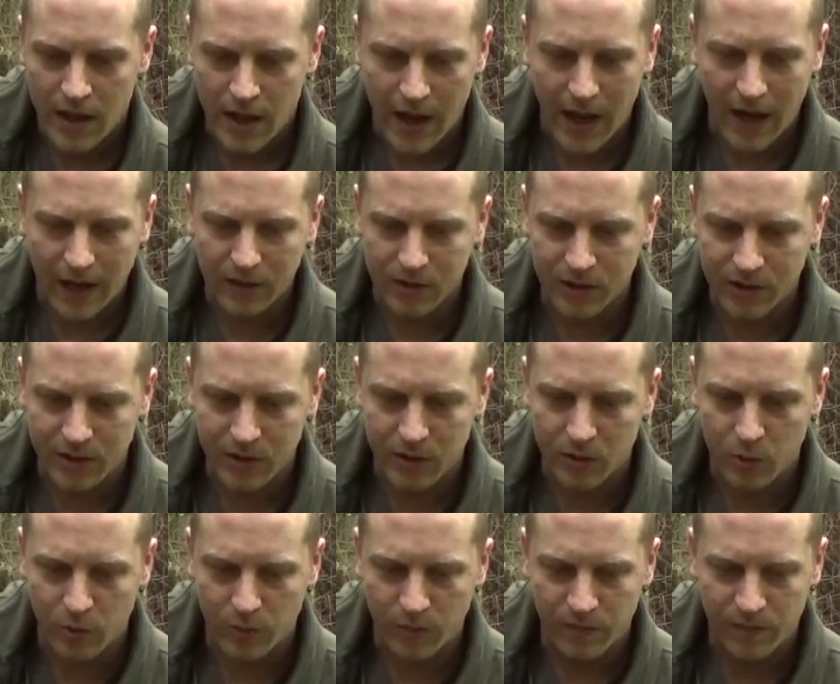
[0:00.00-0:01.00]
and
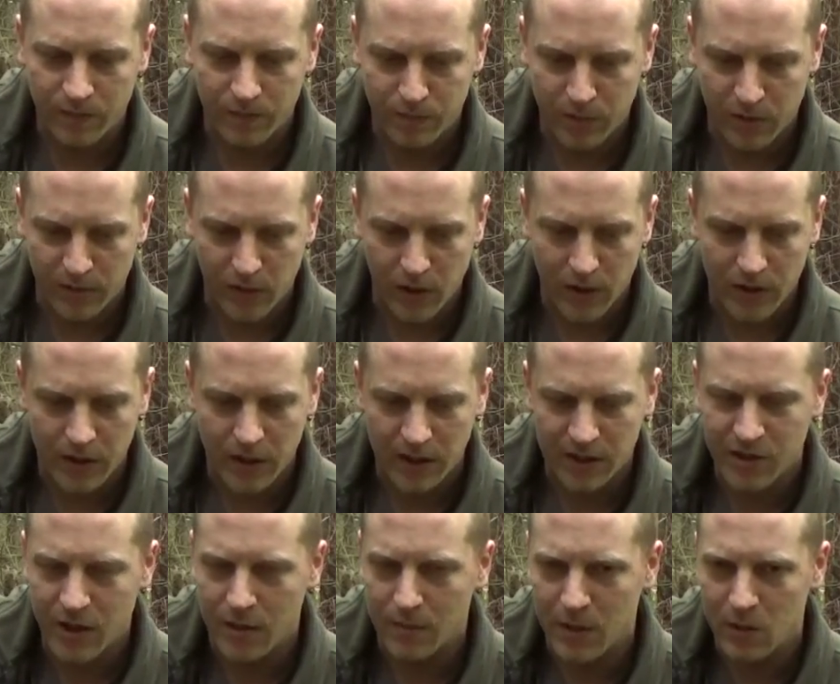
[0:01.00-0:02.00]
still provide a
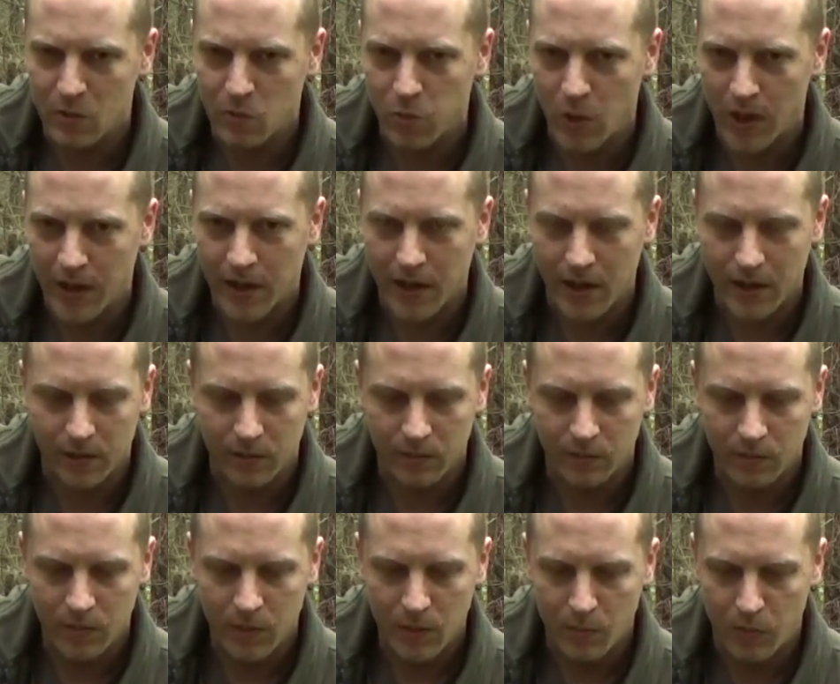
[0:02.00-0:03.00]
semi-wicking,
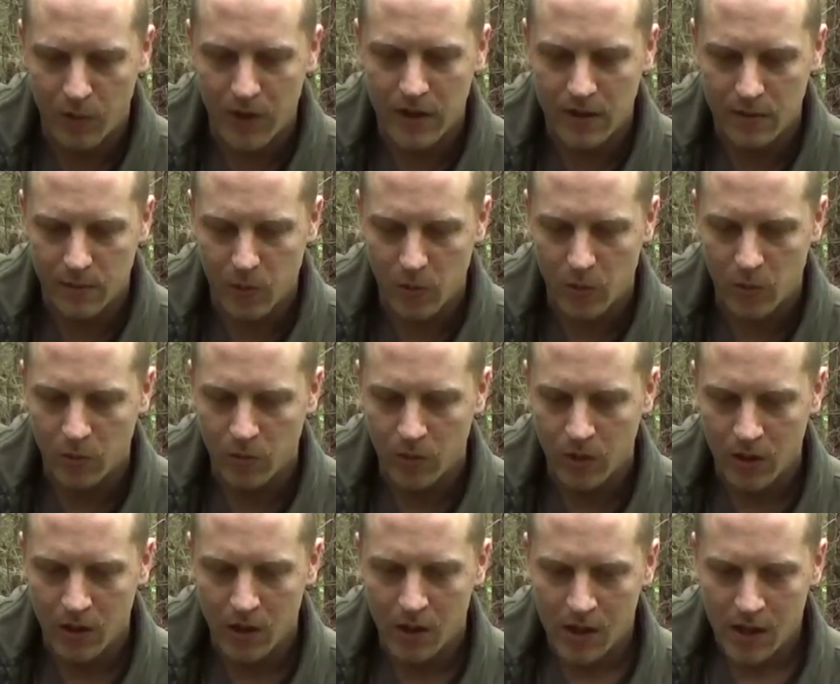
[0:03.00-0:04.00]
breathable,
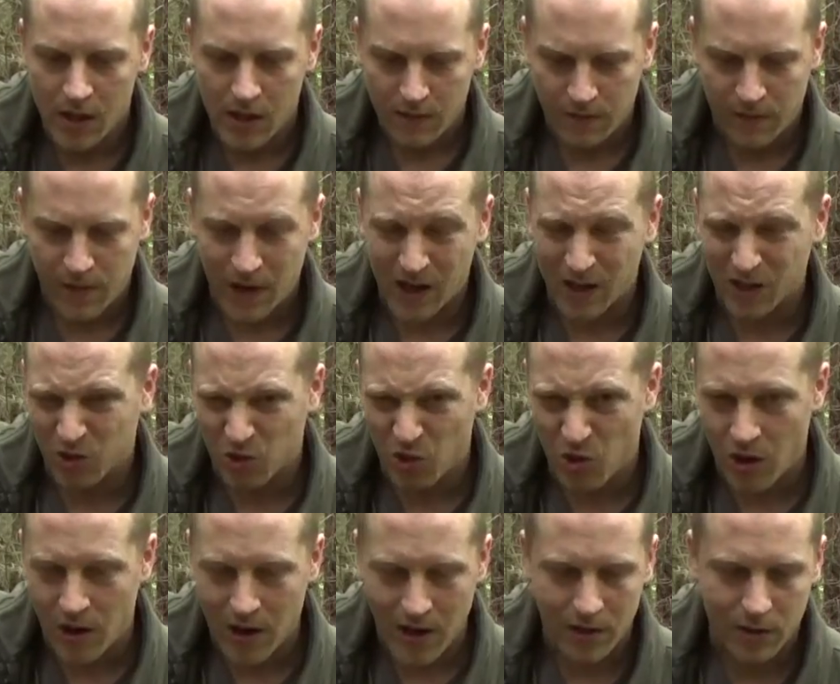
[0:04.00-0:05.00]

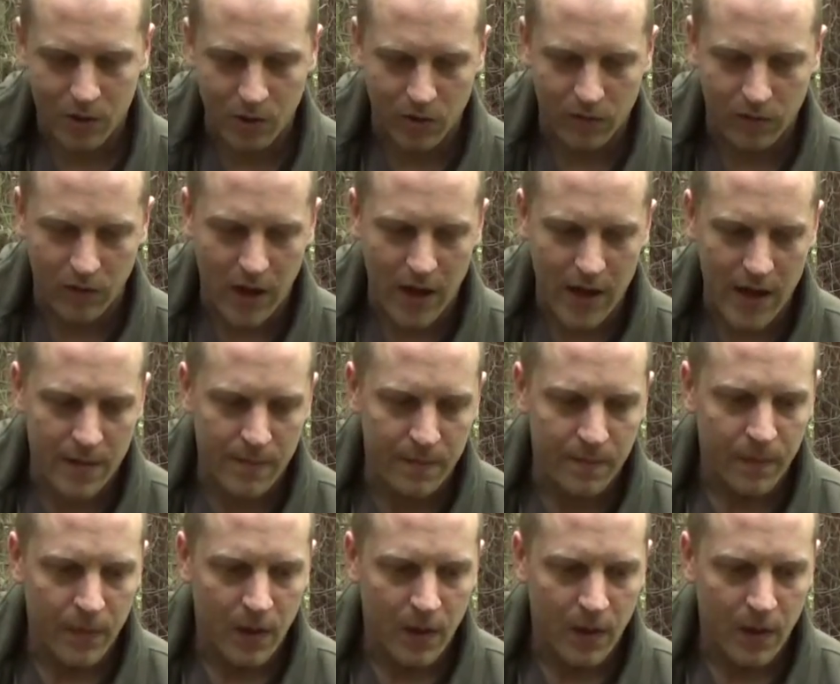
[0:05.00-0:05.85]
fast-drying sort of layer.